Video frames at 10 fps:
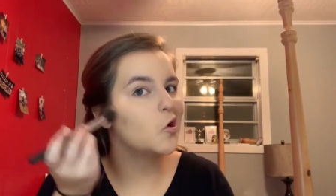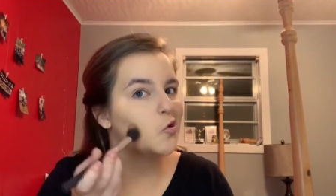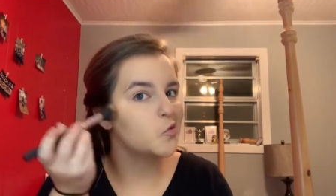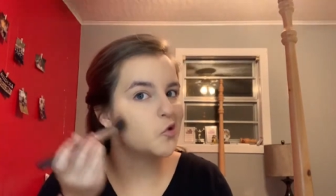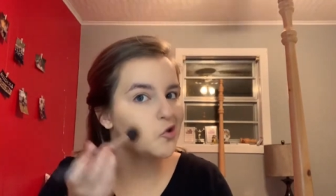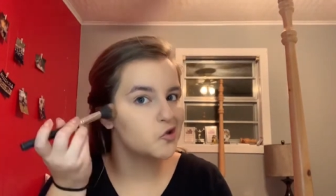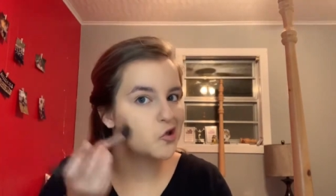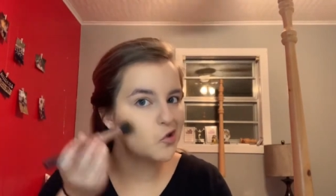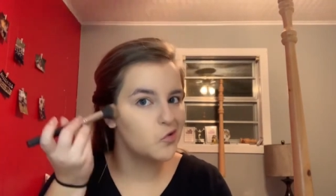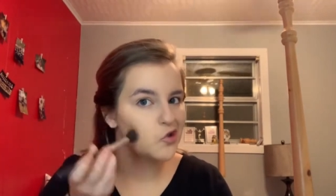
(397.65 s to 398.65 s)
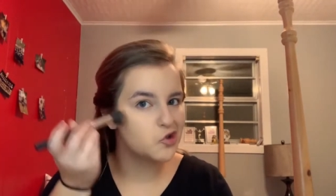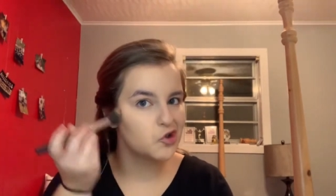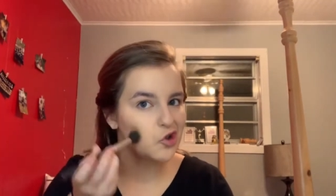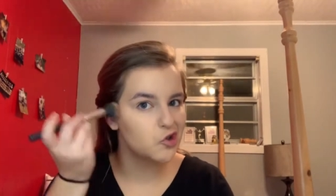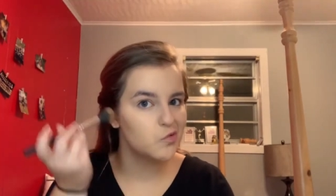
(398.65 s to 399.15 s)
I don't like to go in
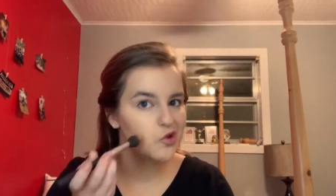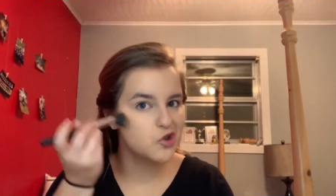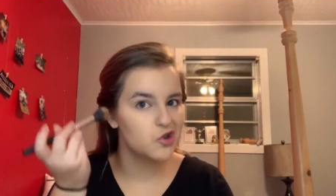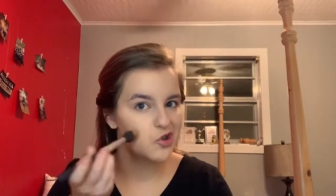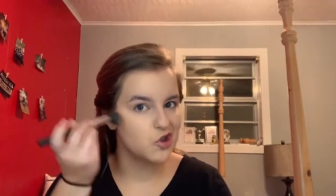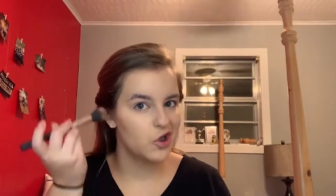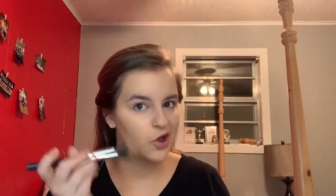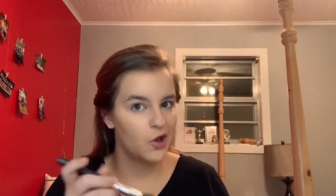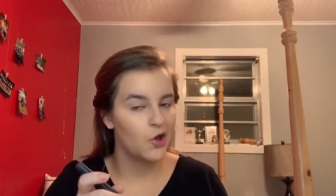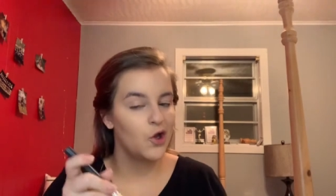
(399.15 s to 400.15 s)
straight with a stick